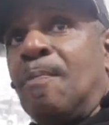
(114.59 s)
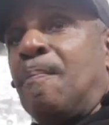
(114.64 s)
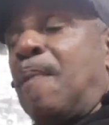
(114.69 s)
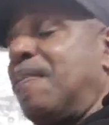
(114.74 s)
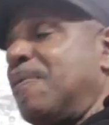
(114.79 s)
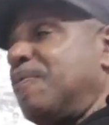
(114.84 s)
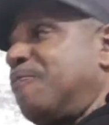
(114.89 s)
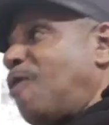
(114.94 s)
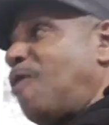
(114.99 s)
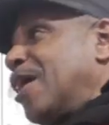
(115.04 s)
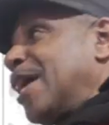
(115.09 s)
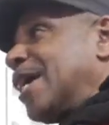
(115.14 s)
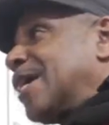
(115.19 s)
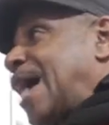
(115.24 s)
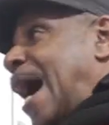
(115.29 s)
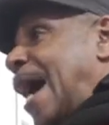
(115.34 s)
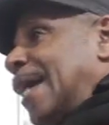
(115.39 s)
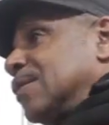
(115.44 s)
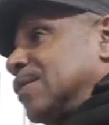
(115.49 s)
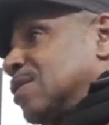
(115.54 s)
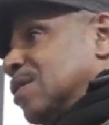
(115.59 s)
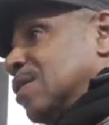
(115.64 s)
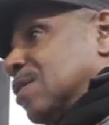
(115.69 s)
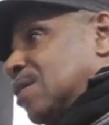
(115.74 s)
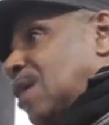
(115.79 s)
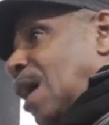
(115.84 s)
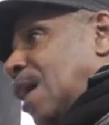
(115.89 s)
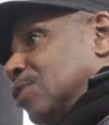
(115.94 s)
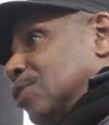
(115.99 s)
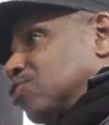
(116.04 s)
But before they got into the
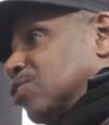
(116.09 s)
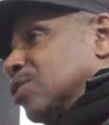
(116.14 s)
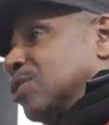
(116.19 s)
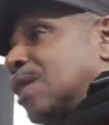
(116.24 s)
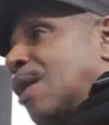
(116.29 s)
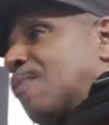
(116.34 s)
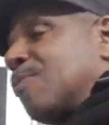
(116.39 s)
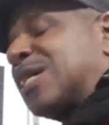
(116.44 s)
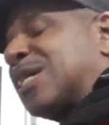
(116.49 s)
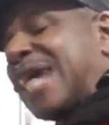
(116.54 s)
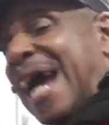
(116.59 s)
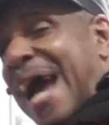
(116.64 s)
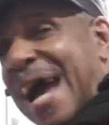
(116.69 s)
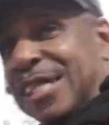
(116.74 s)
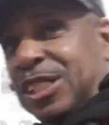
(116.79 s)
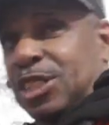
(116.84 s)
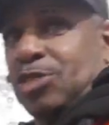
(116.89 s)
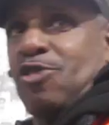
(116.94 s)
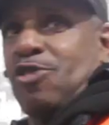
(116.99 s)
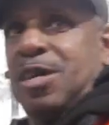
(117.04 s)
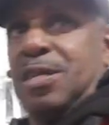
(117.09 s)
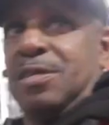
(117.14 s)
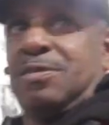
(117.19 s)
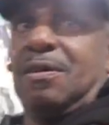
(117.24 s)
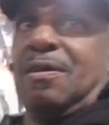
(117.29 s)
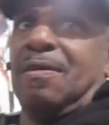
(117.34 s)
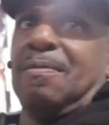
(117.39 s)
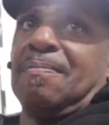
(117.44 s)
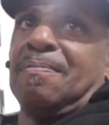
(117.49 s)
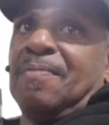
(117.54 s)
country, they would castrate
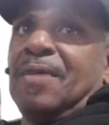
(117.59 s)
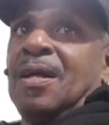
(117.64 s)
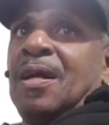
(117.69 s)
them.